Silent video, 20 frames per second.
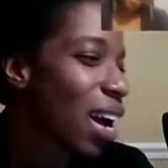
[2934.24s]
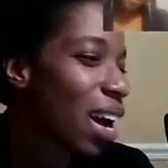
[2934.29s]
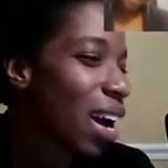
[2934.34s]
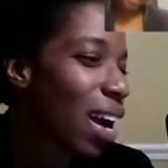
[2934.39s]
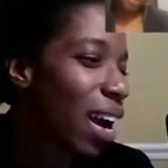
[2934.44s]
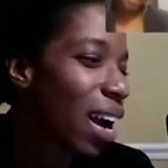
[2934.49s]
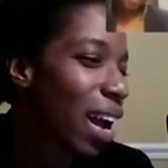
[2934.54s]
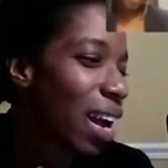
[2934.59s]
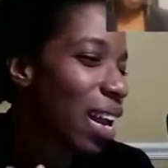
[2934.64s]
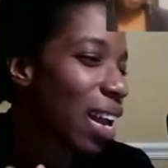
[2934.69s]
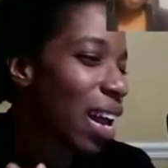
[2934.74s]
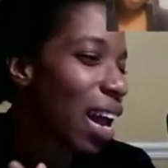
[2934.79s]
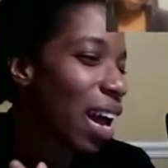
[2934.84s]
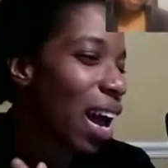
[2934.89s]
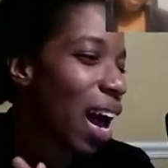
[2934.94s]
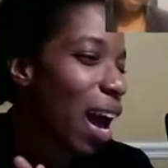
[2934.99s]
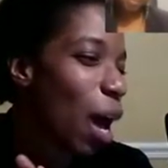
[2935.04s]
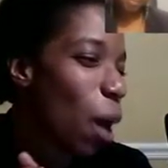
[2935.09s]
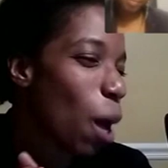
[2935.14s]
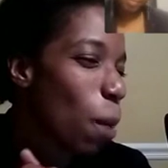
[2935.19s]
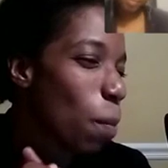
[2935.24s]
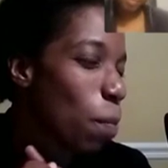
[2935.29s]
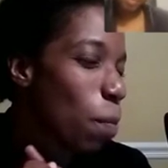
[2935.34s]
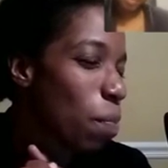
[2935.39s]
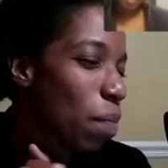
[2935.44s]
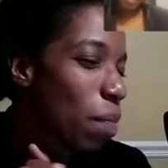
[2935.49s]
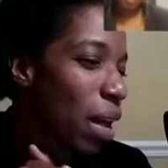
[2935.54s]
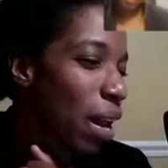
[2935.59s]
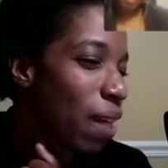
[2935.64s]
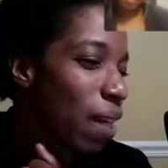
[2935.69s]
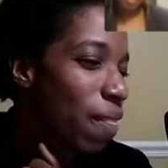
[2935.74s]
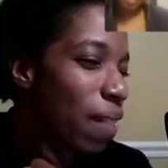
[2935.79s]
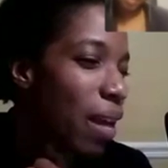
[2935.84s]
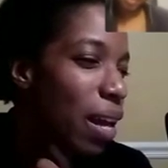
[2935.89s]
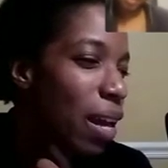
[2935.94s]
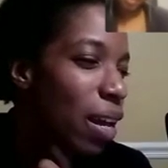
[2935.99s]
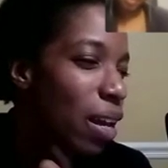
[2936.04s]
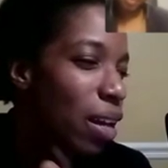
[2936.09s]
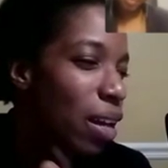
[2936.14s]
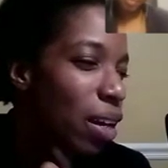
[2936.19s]
All right. And I
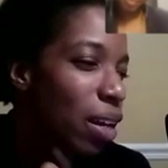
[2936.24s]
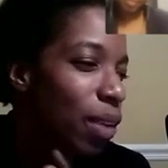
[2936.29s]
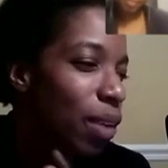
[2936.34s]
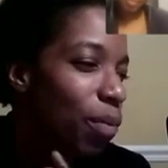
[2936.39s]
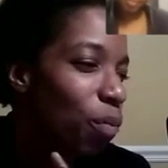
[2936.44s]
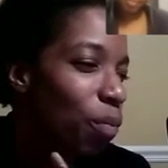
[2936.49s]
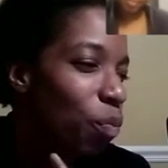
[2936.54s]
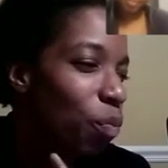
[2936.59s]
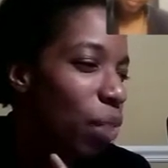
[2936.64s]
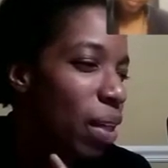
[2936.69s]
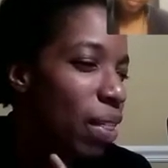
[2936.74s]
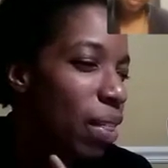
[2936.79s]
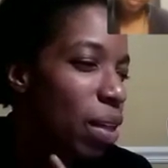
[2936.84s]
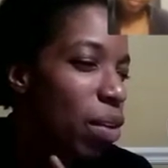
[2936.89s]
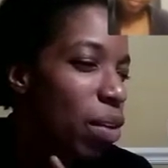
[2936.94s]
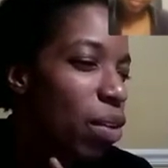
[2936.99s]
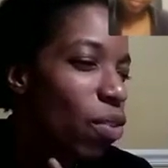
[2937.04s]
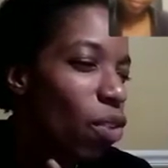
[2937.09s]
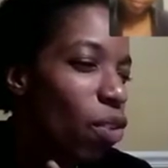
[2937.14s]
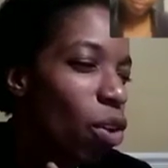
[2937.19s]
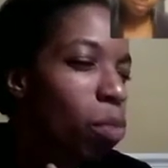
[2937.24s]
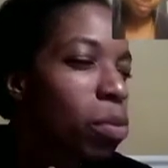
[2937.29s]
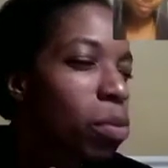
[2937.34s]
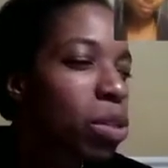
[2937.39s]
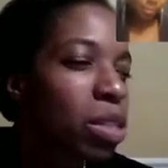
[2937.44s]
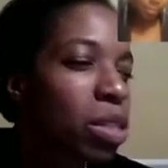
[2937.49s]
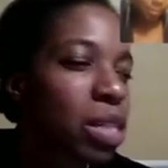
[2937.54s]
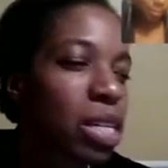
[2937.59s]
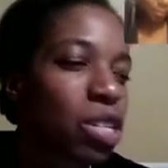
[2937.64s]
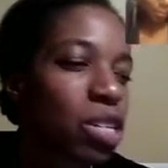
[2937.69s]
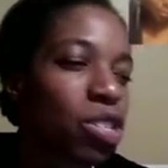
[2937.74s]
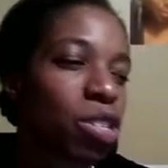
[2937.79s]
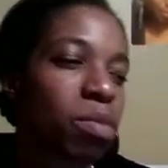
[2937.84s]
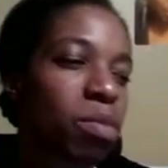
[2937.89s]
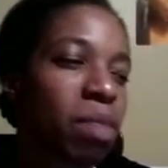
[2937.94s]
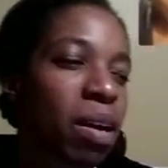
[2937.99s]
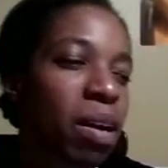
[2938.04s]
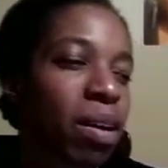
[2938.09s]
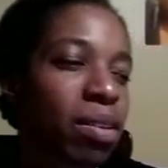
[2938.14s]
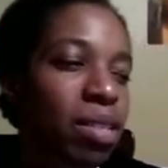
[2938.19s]
think we almost touched
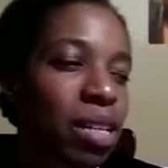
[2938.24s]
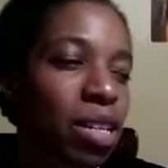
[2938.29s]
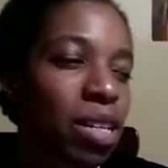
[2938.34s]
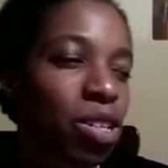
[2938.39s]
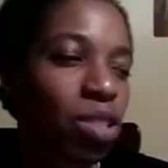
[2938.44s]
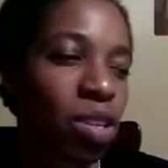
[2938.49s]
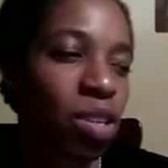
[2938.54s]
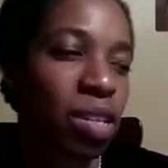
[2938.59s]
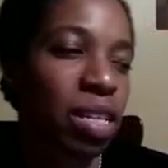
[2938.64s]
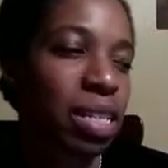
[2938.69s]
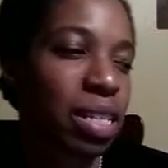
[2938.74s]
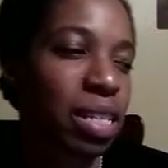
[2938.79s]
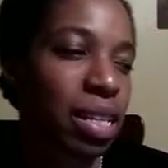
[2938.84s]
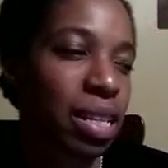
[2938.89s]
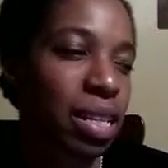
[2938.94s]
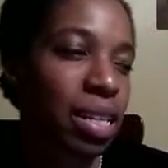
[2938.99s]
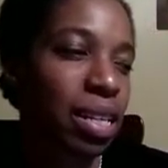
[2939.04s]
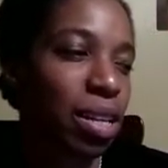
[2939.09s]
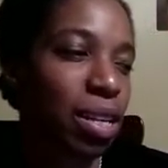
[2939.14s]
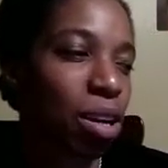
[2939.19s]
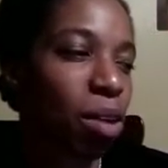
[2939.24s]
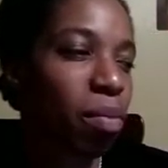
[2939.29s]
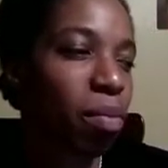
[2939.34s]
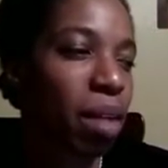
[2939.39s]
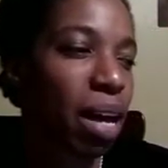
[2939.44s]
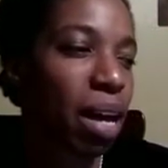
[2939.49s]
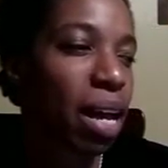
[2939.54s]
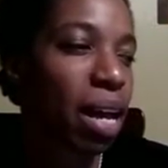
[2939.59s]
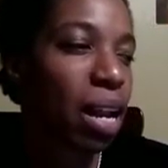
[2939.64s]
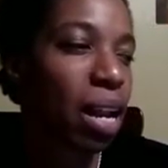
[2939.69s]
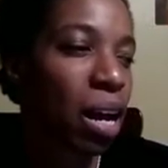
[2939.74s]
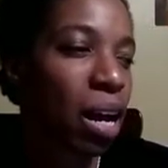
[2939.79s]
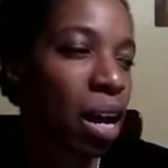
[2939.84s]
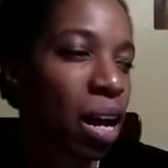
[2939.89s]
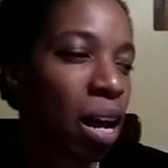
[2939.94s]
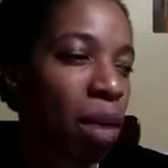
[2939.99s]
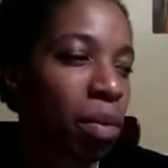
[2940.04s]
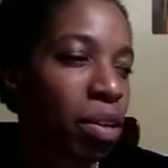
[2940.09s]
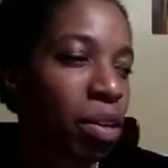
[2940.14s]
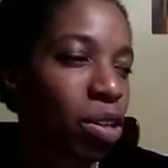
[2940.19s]
on this a little bit.
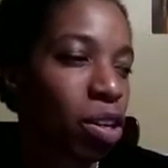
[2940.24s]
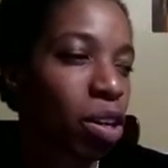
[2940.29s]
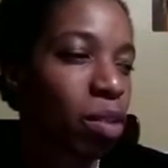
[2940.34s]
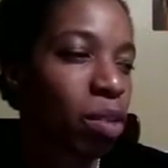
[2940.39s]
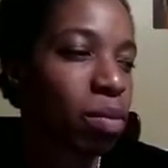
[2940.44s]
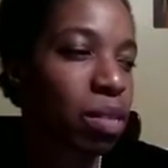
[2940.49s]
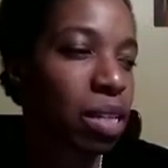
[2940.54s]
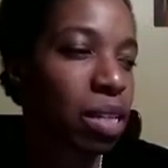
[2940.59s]
In terms